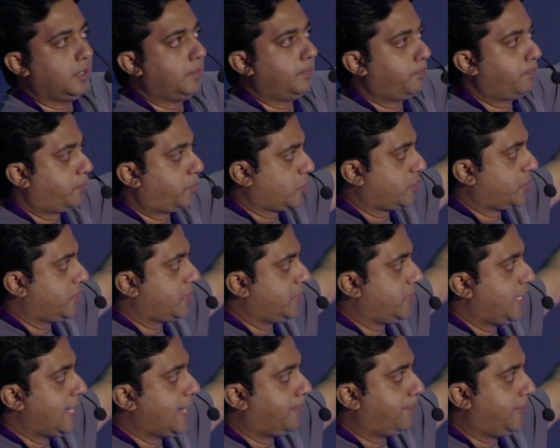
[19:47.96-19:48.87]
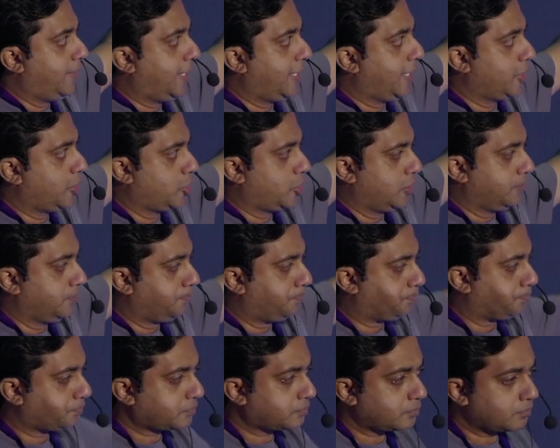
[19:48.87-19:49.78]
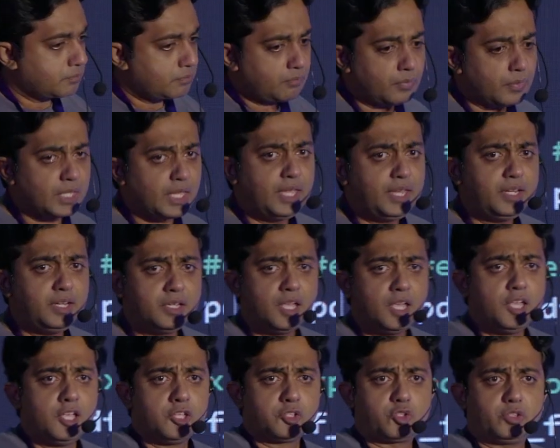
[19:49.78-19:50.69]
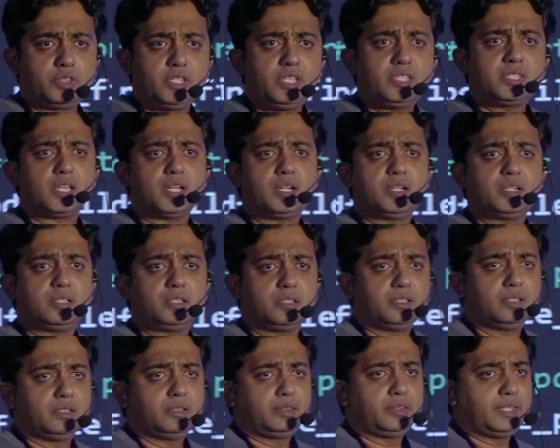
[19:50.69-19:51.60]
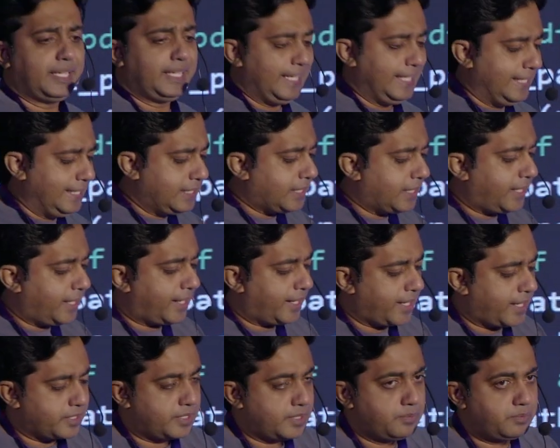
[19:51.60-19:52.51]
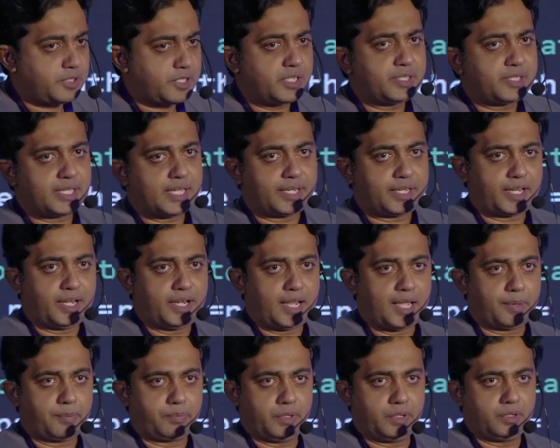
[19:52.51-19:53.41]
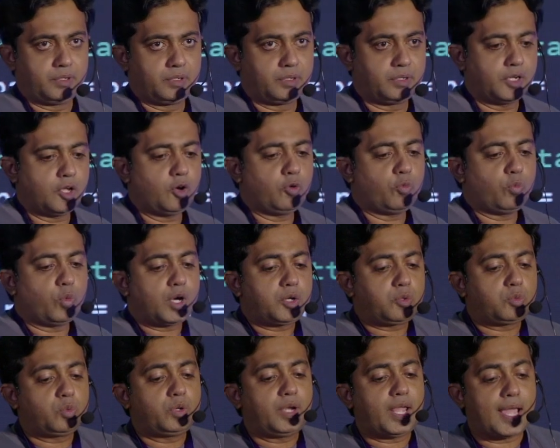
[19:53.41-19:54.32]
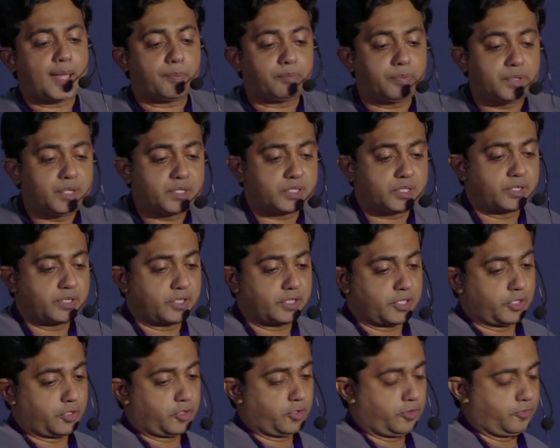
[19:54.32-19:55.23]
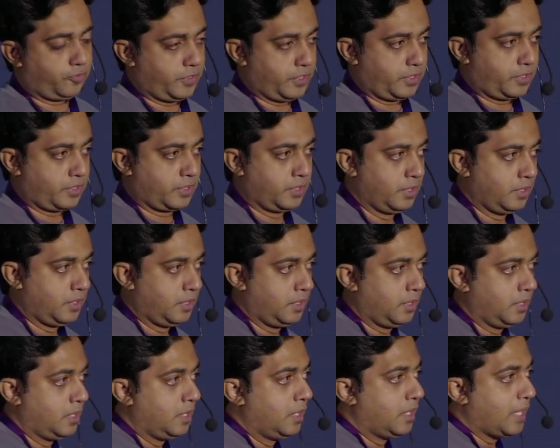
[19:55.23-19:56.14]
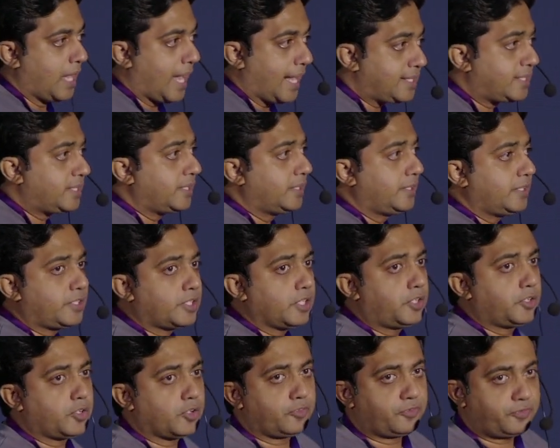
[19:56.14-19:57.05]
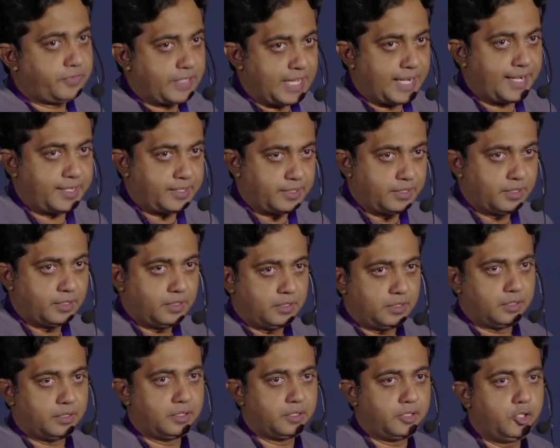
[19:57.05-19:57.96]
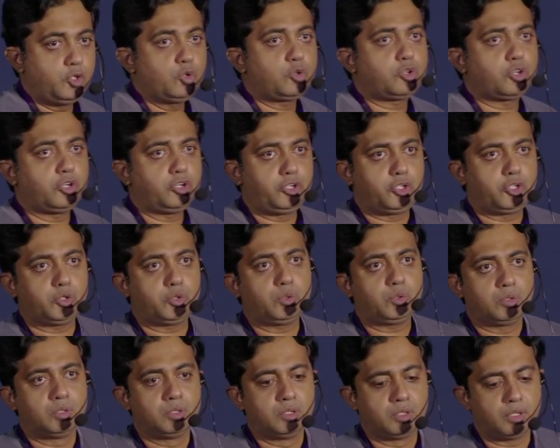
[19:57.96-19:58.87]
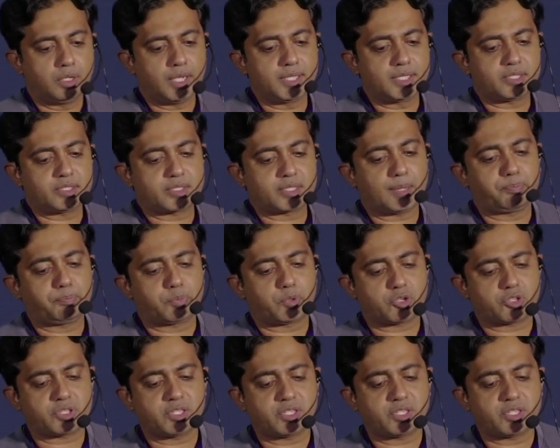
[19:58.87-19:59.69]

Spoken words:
processing application, right? So these are the incorrect assumptions that can happen. Now what would happen as a result of this? As a result of that, you could do a sub-process